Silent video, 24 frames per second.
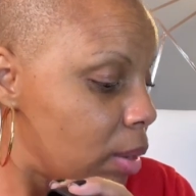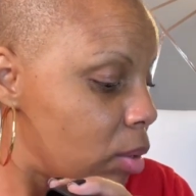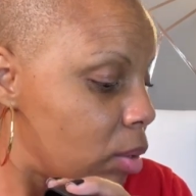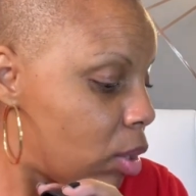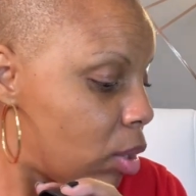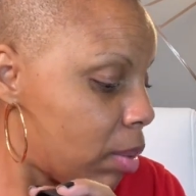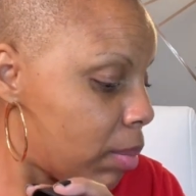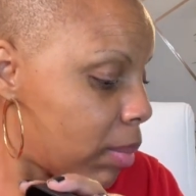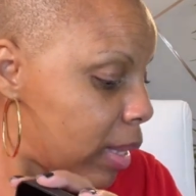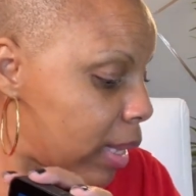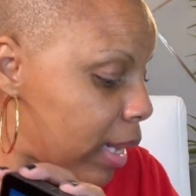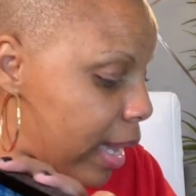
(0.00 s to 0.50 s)

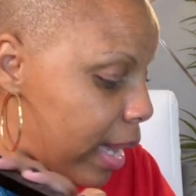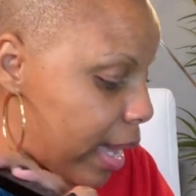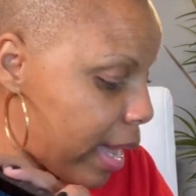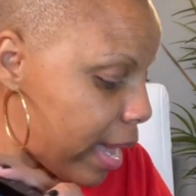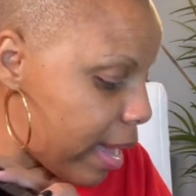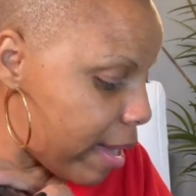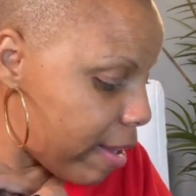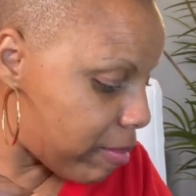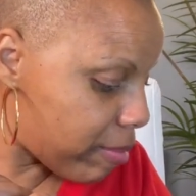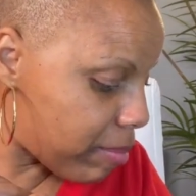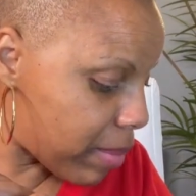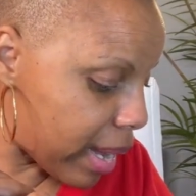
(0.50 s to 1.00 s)
Normally I
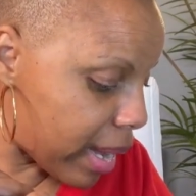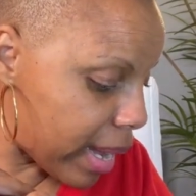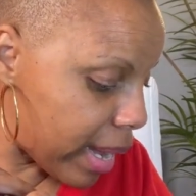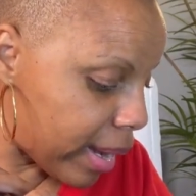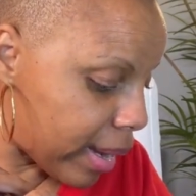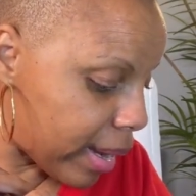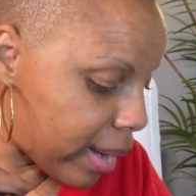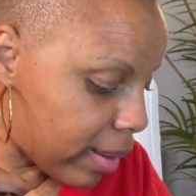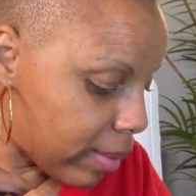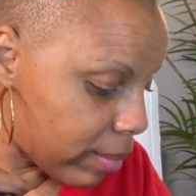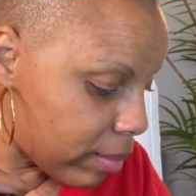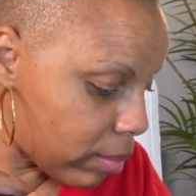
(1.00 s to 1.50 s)
have
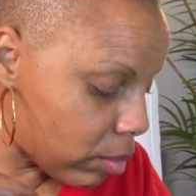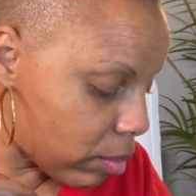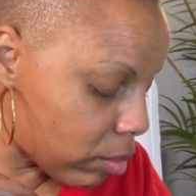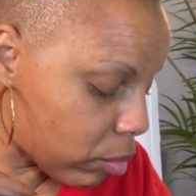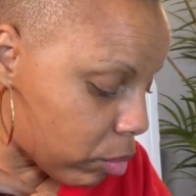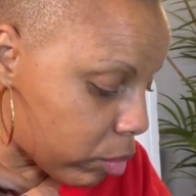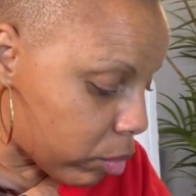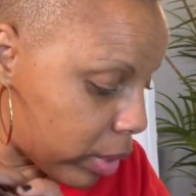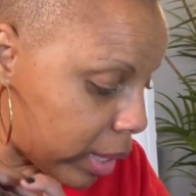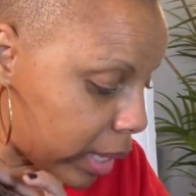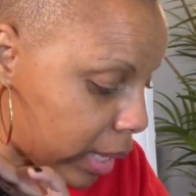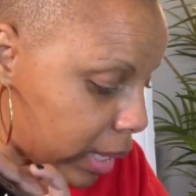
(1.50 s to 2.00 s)
my
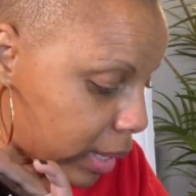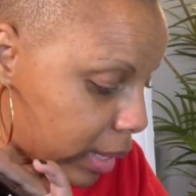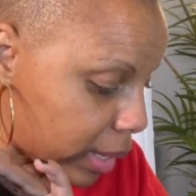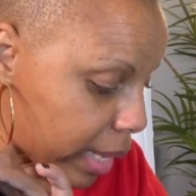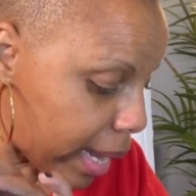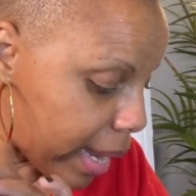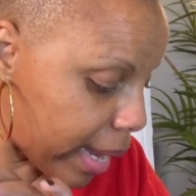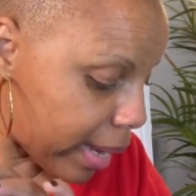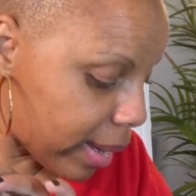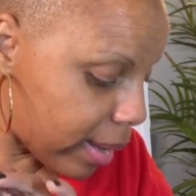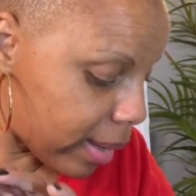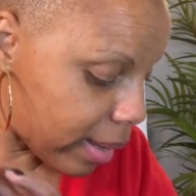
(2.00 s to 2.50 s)
ring
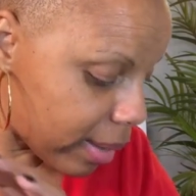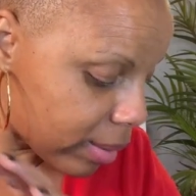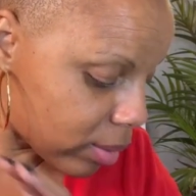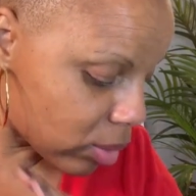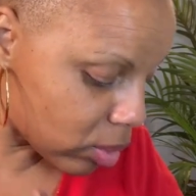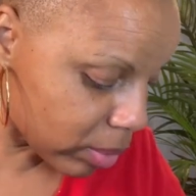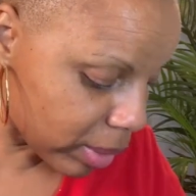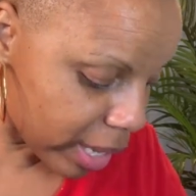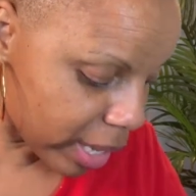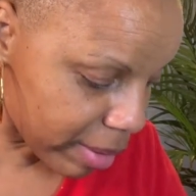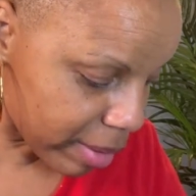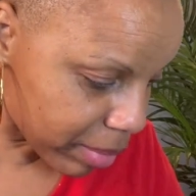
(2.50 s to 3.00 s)
light.
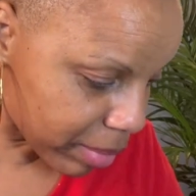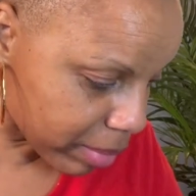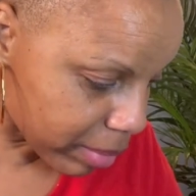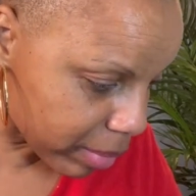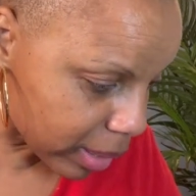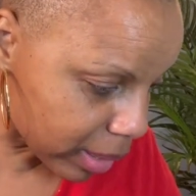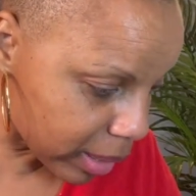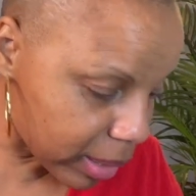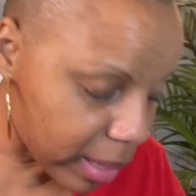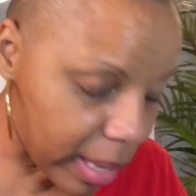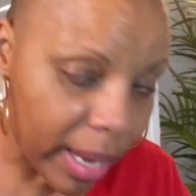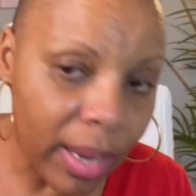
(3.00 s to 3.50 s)
Do I have my
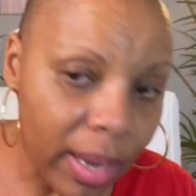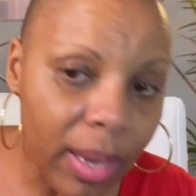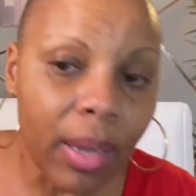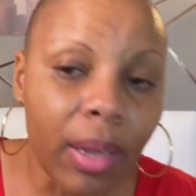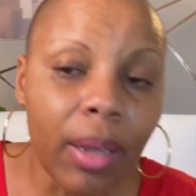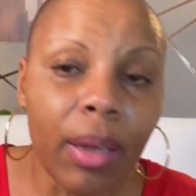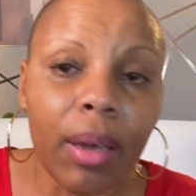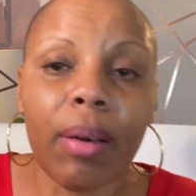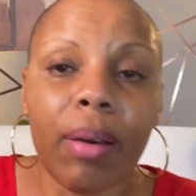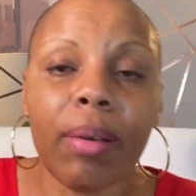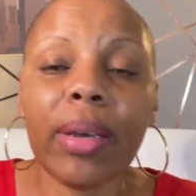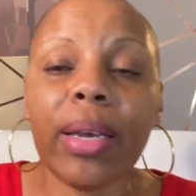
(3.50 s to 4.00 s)
ring light?
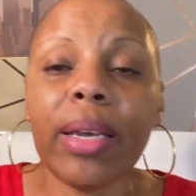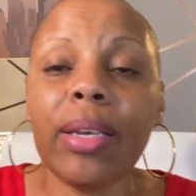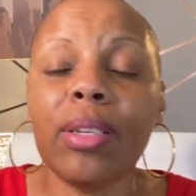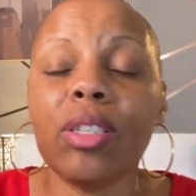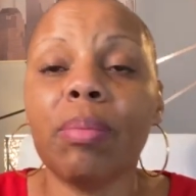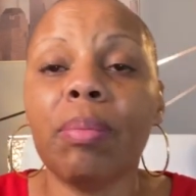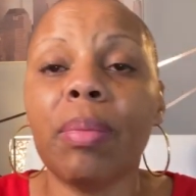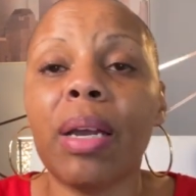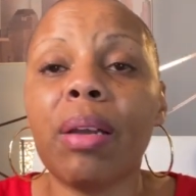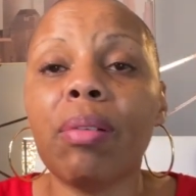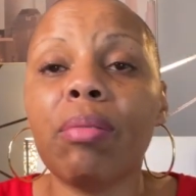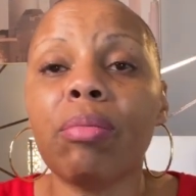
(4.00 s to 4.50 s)
Okay, so
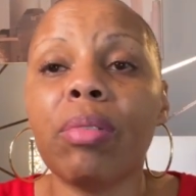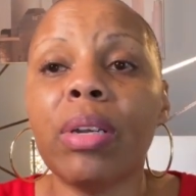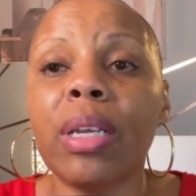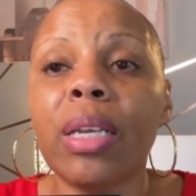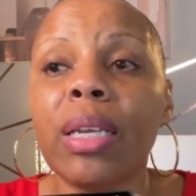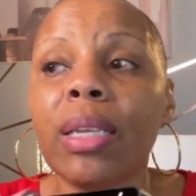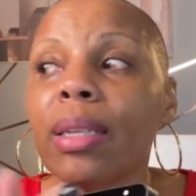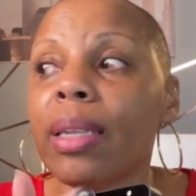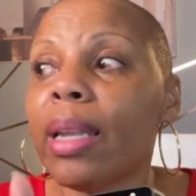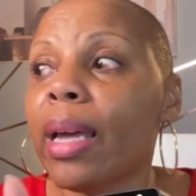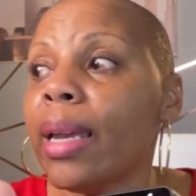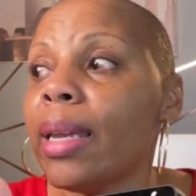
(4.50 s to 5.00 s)
my
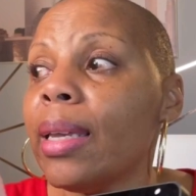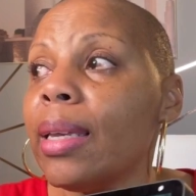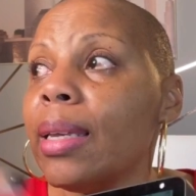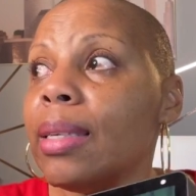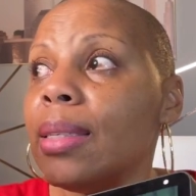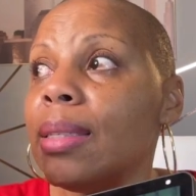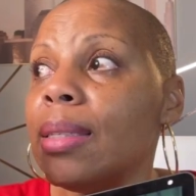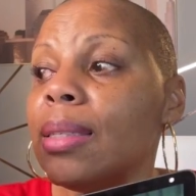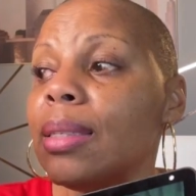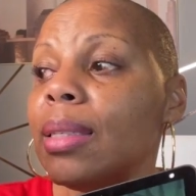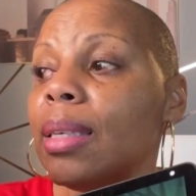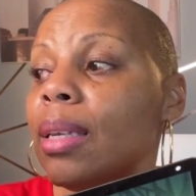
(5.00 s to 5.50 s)
ring light is
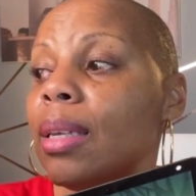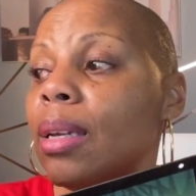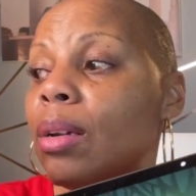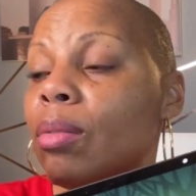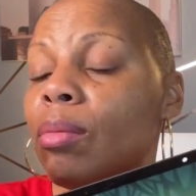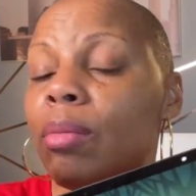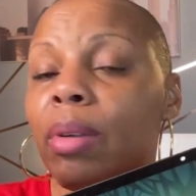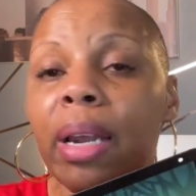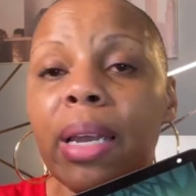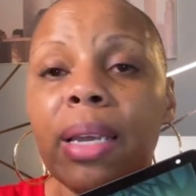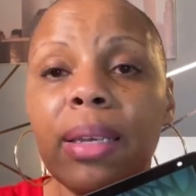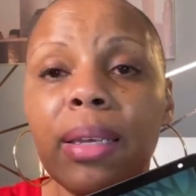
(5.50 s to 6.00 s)
sitting
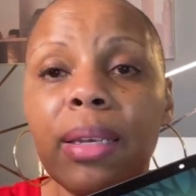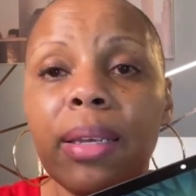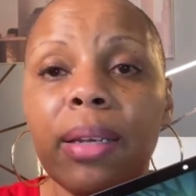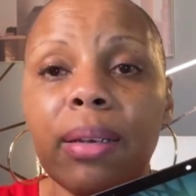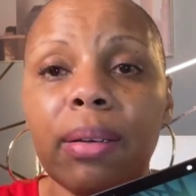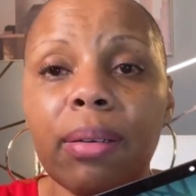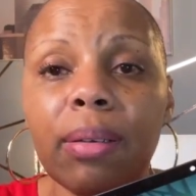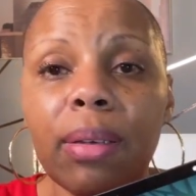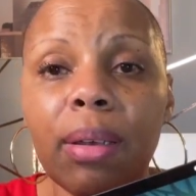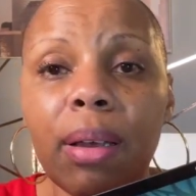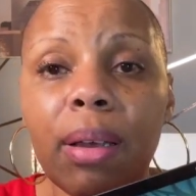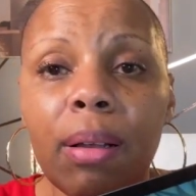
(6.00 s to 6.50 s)
right
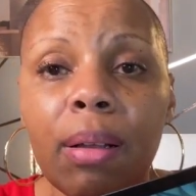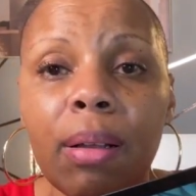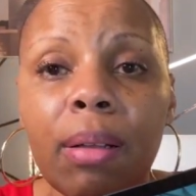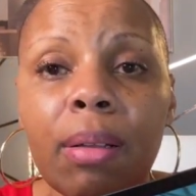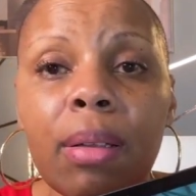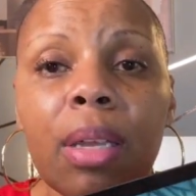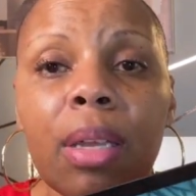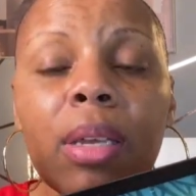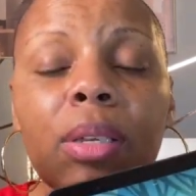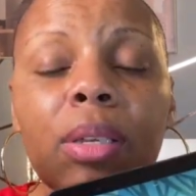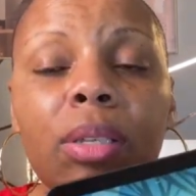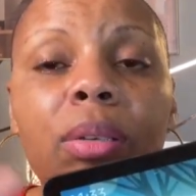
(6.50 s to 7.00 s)
here, y'all.
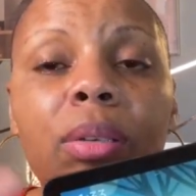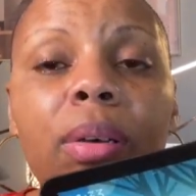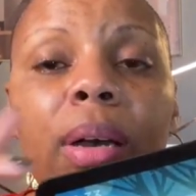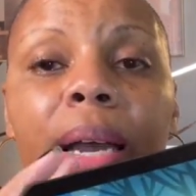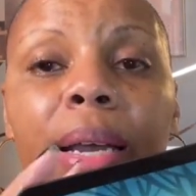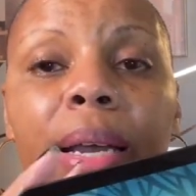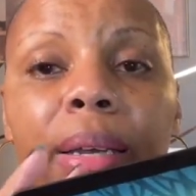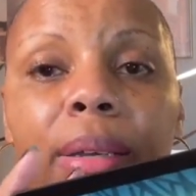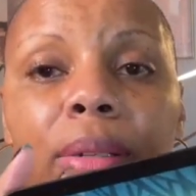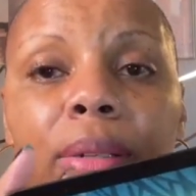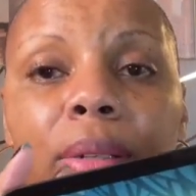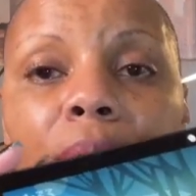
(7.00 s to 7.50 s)
So I
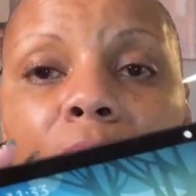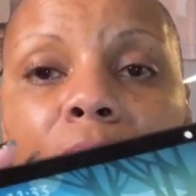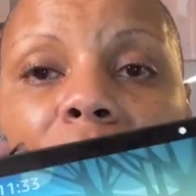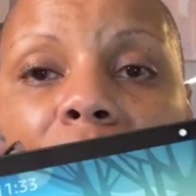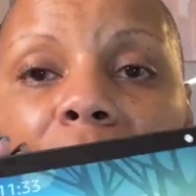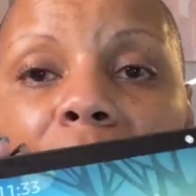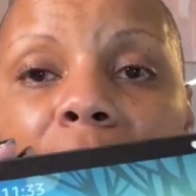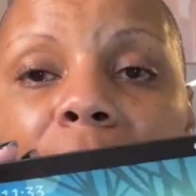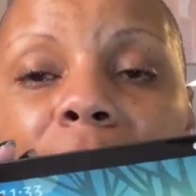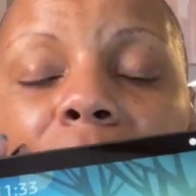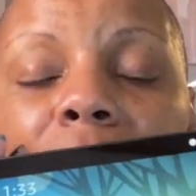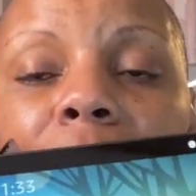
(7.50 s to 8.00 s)
can do
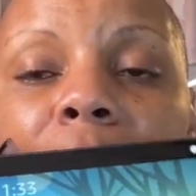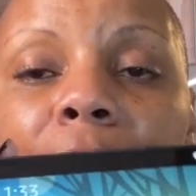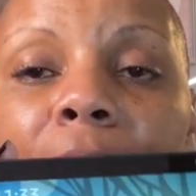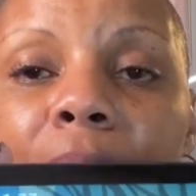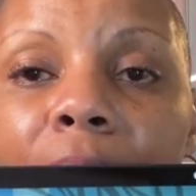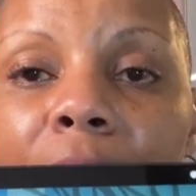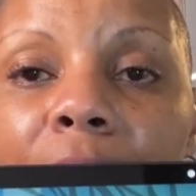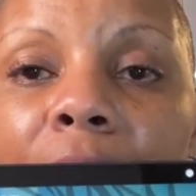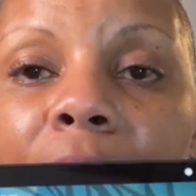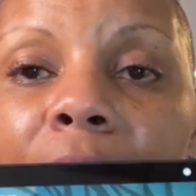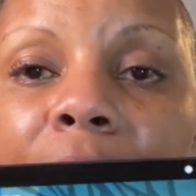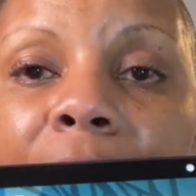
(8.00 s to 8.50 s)
this.
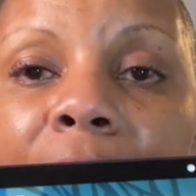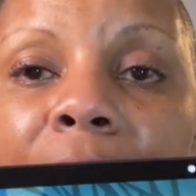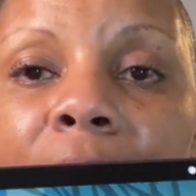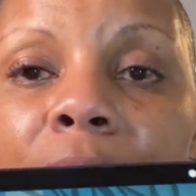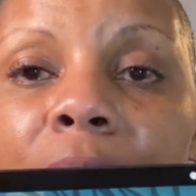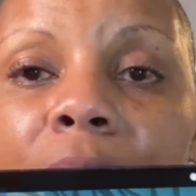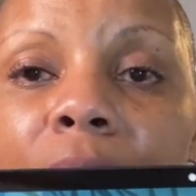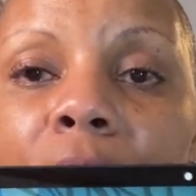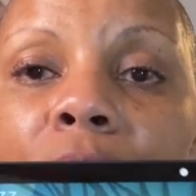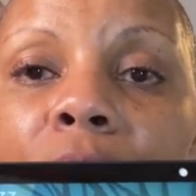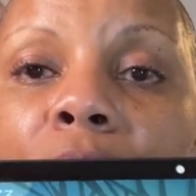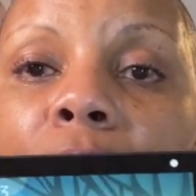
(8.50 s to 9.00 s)

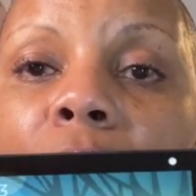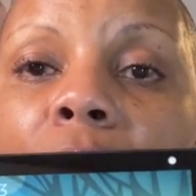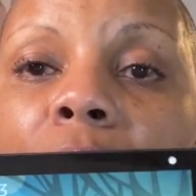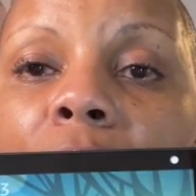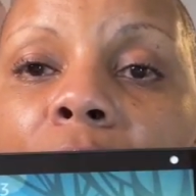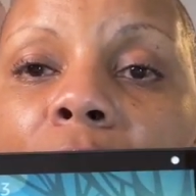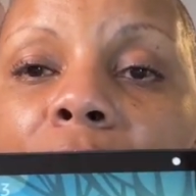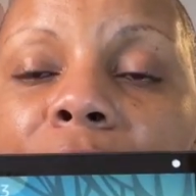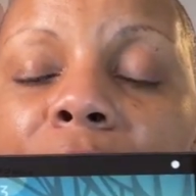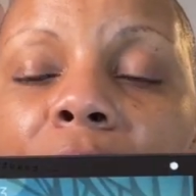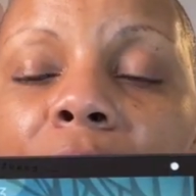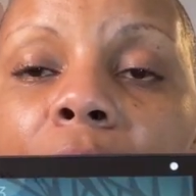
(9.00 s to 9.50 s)
Alexa, turn
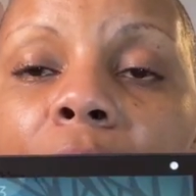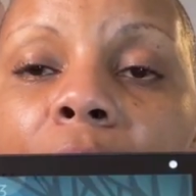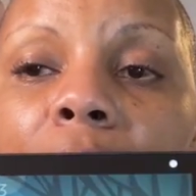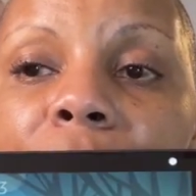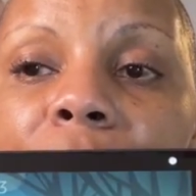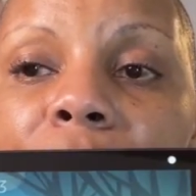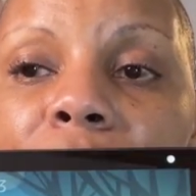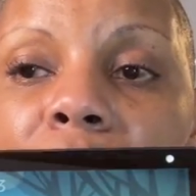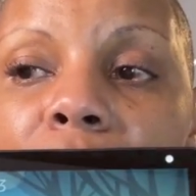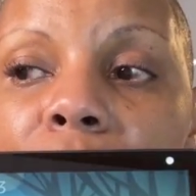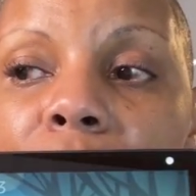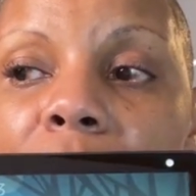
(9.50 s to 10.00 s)
off the
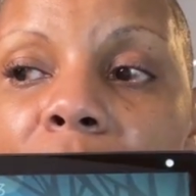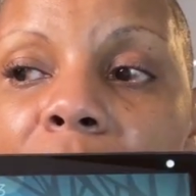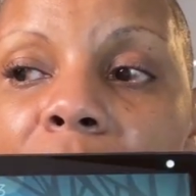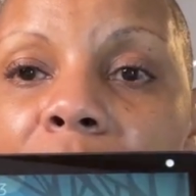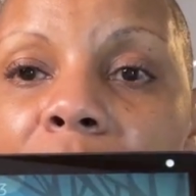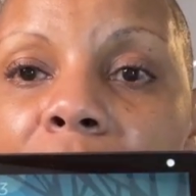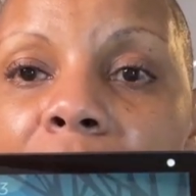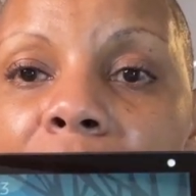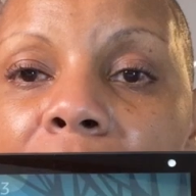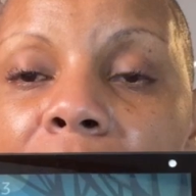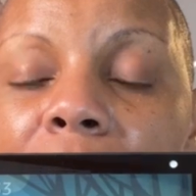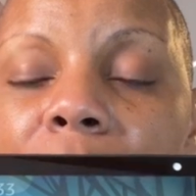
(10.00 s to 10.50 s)
office ring
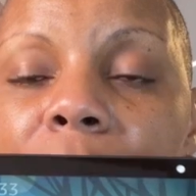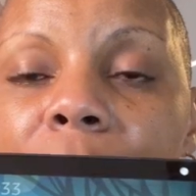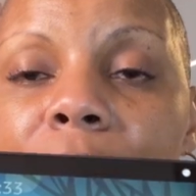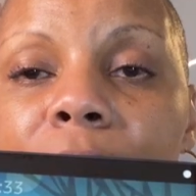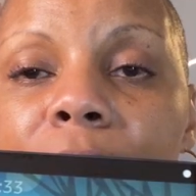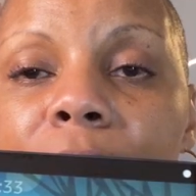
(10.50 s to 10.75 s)
light.